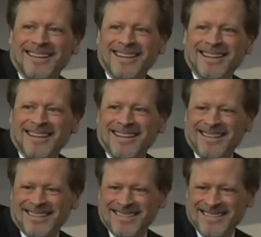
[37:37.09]

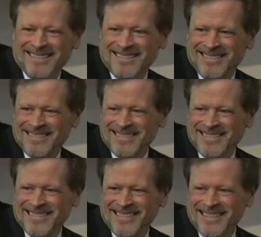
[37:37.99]

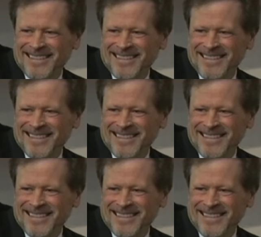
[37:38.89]
Nobody speaks.